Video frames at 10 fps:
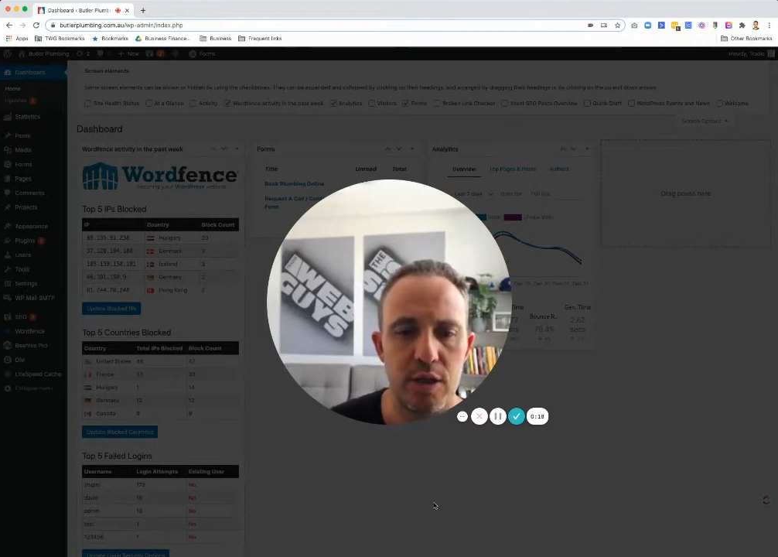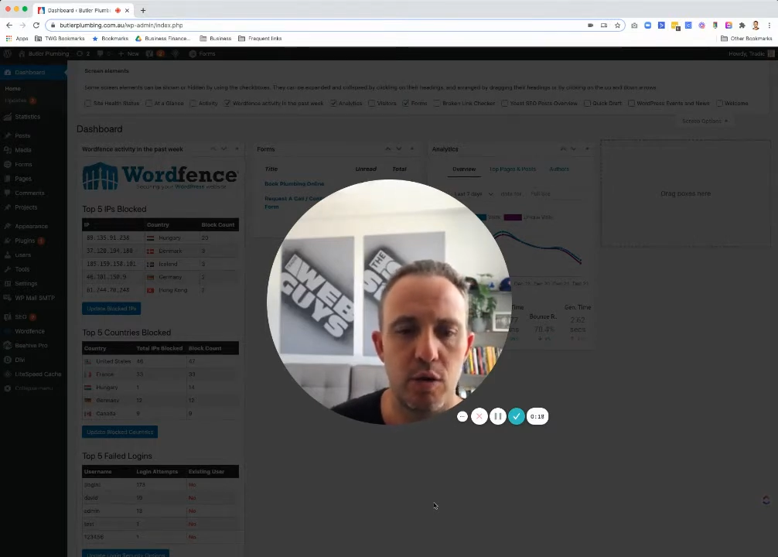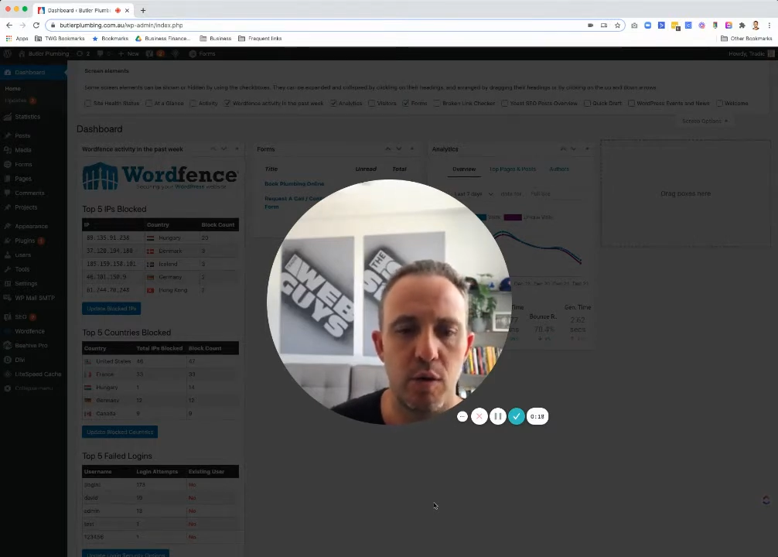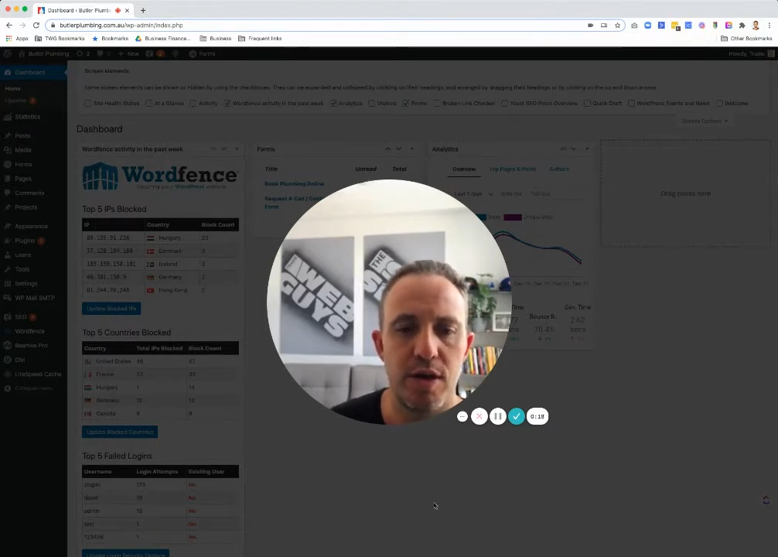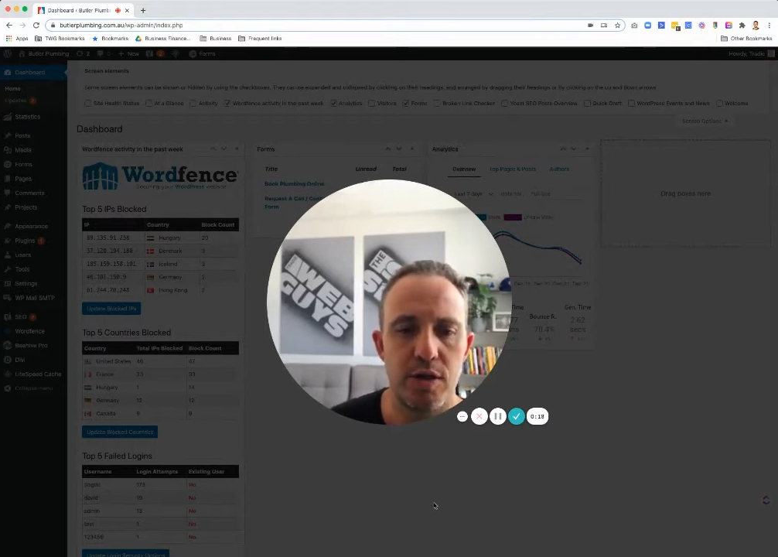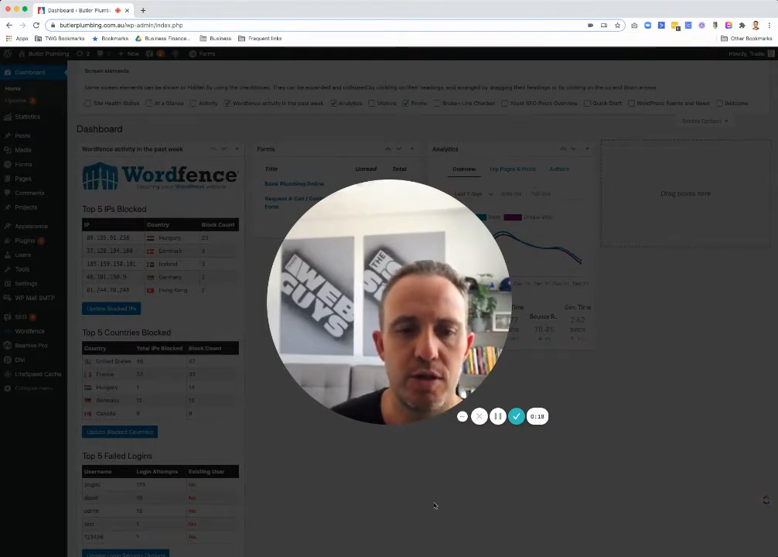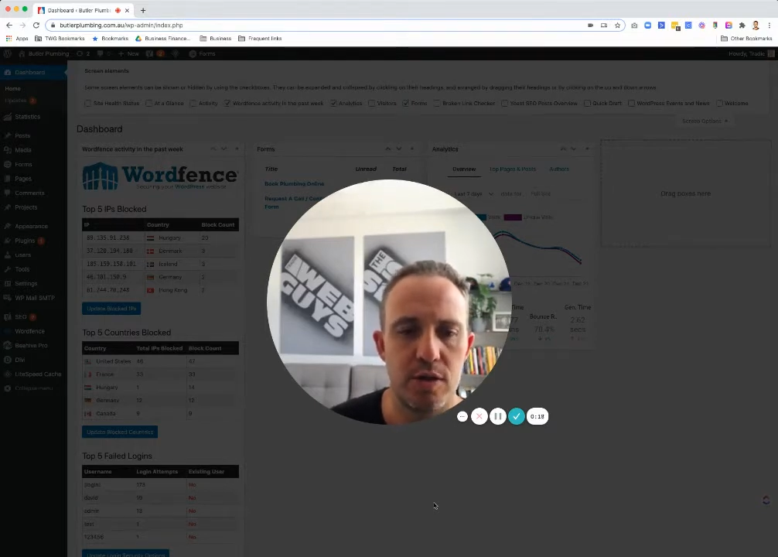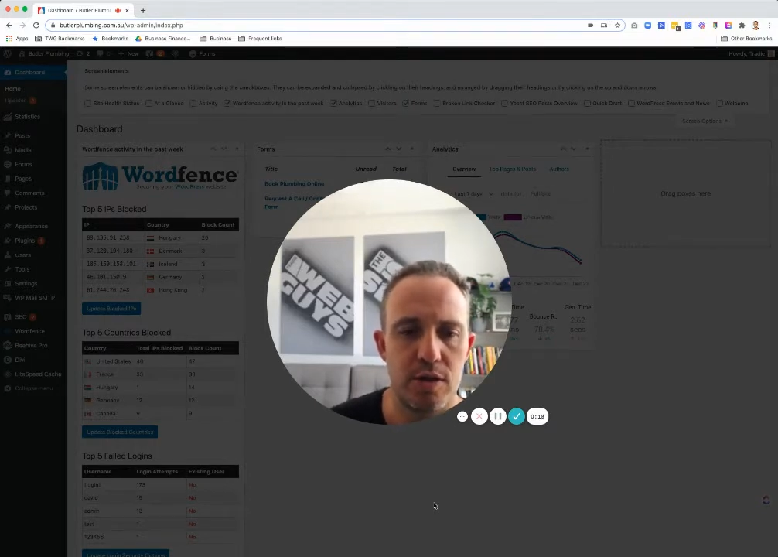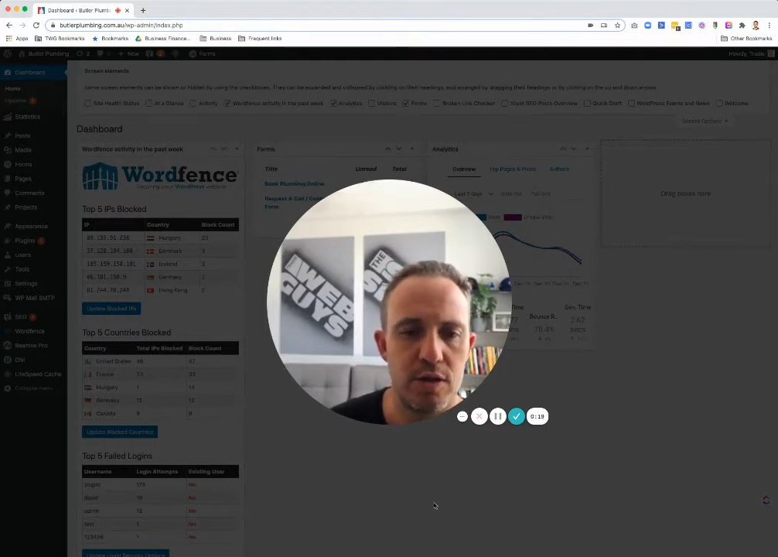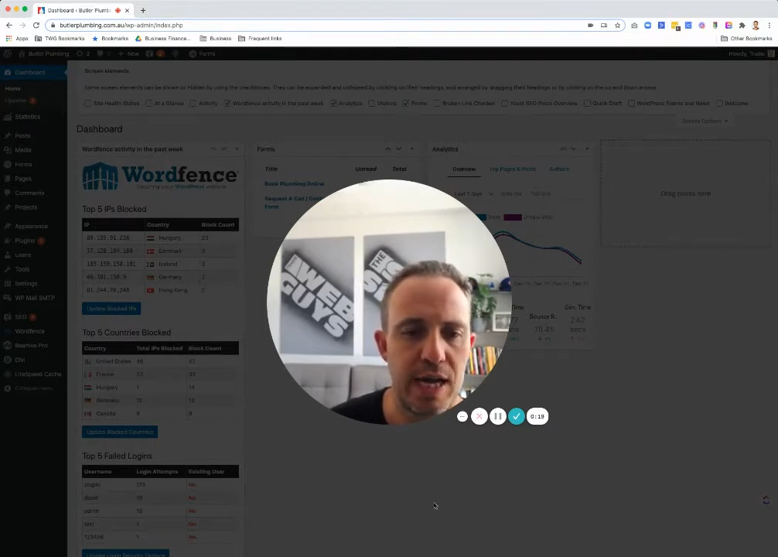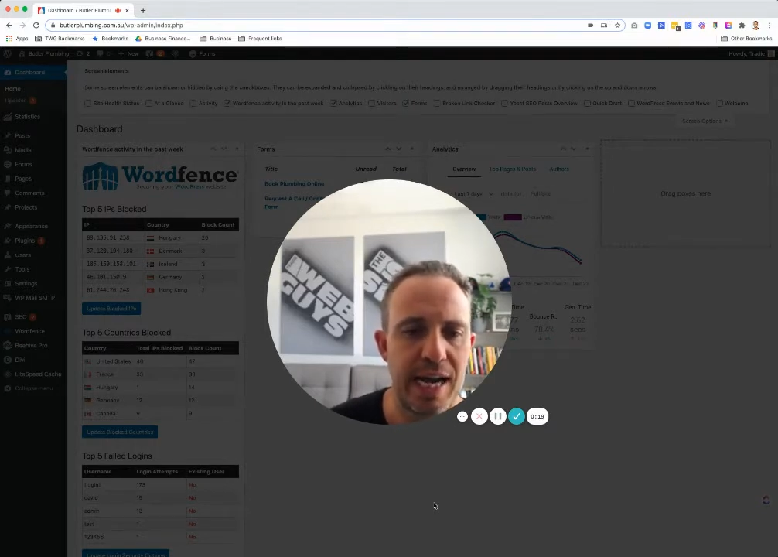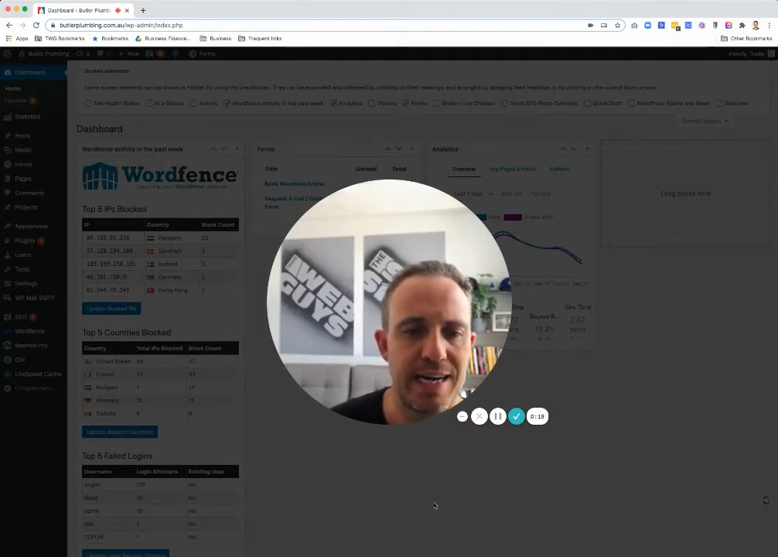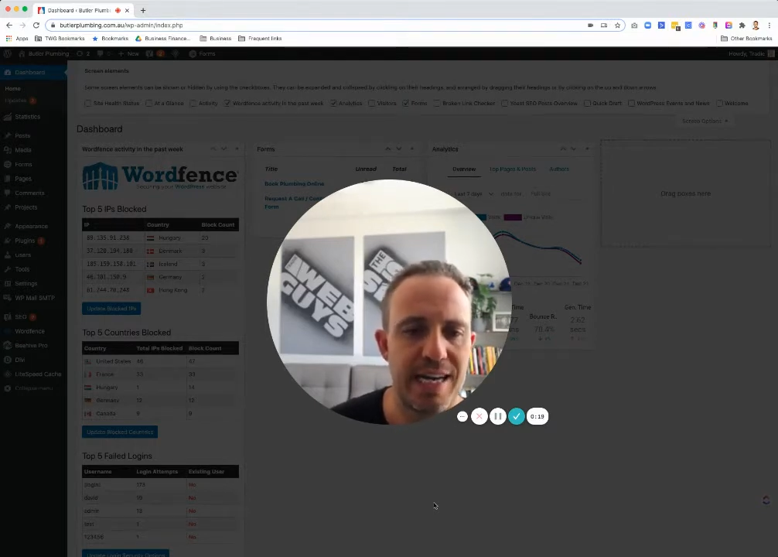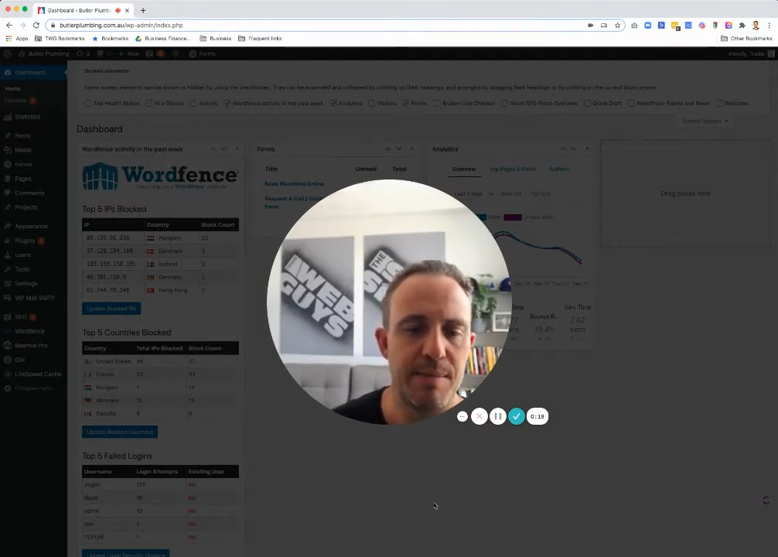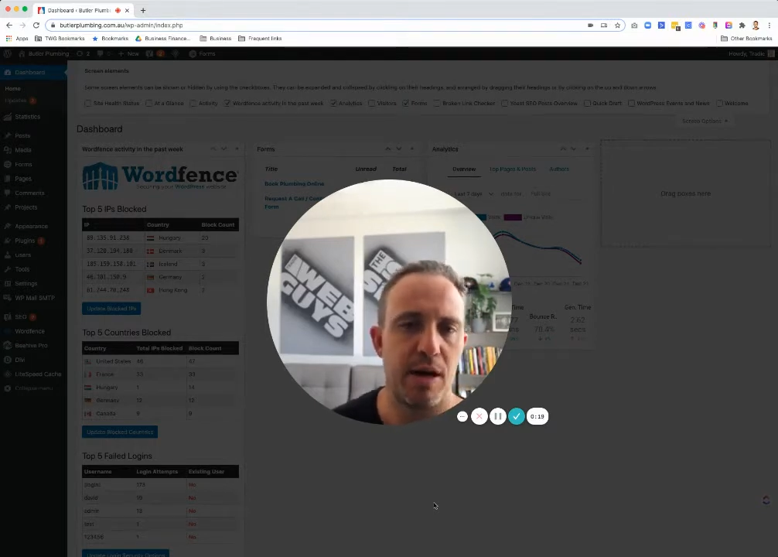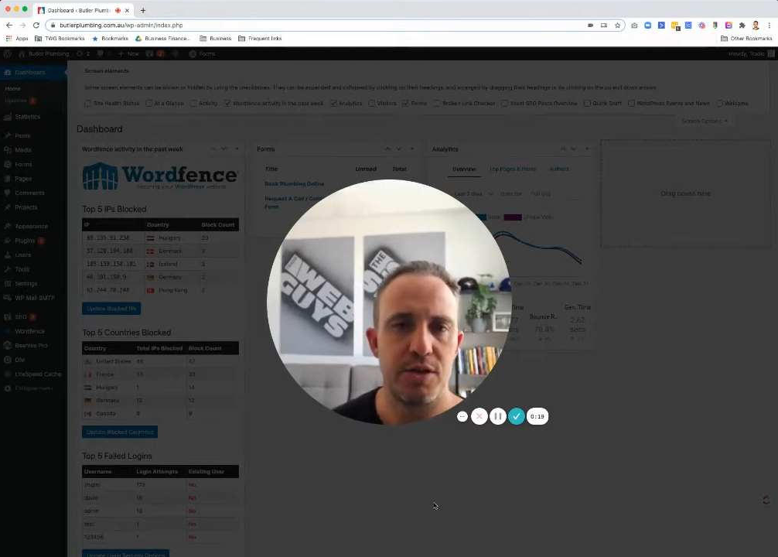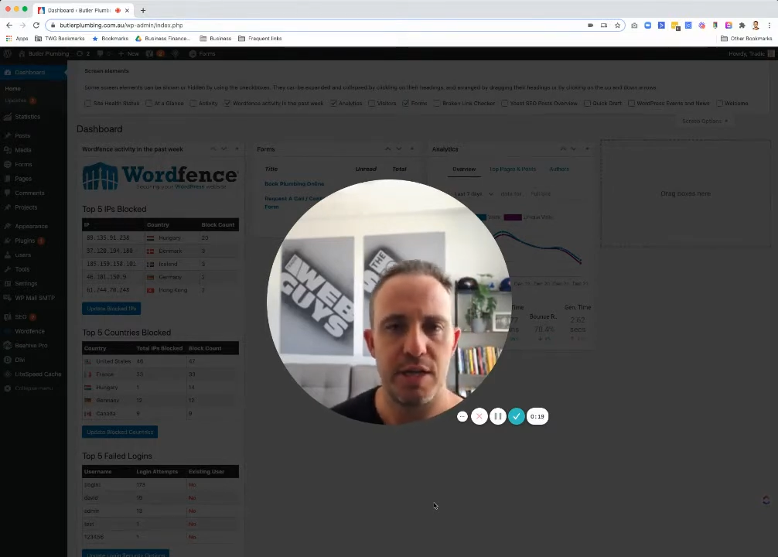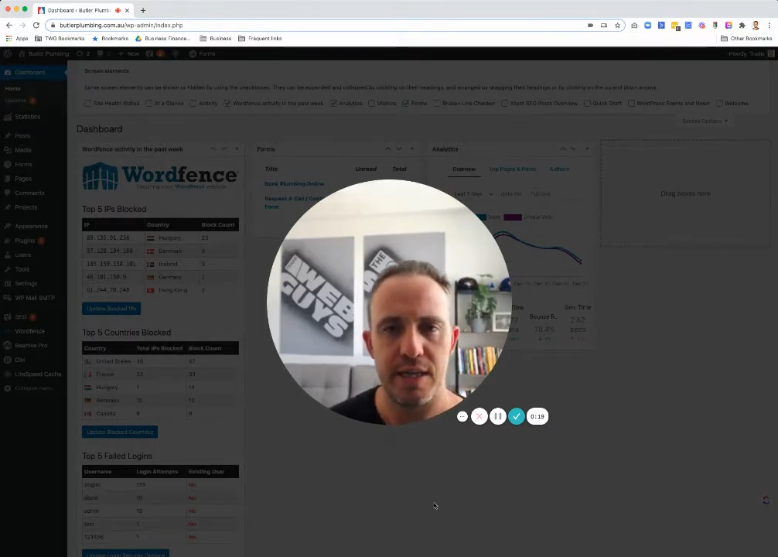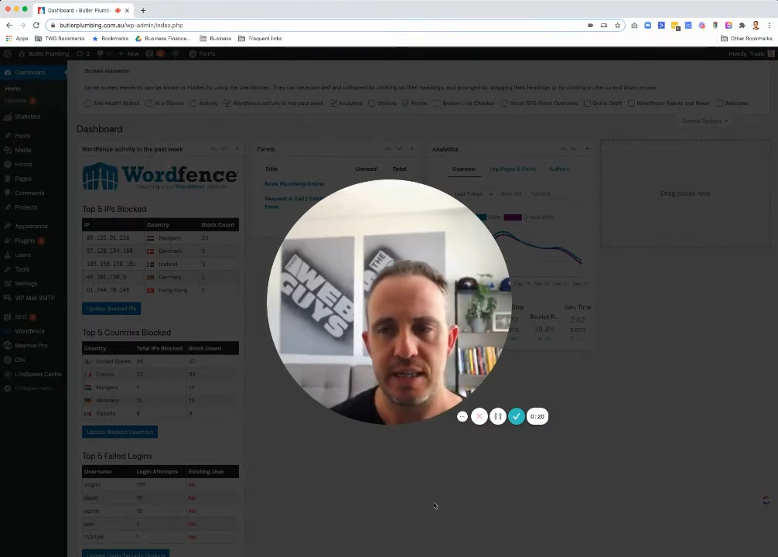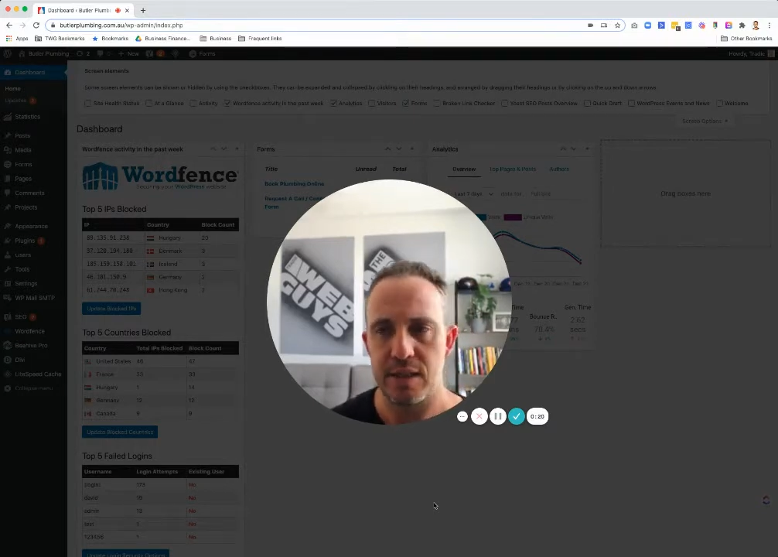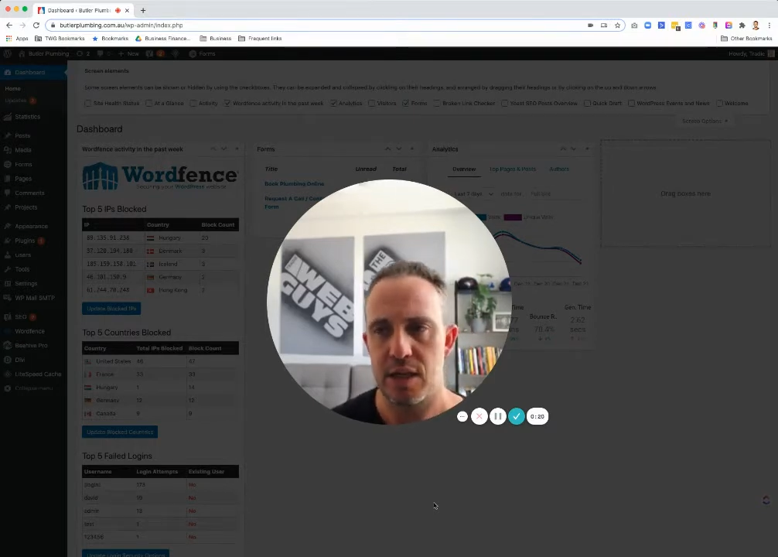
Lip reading: integrations and email settings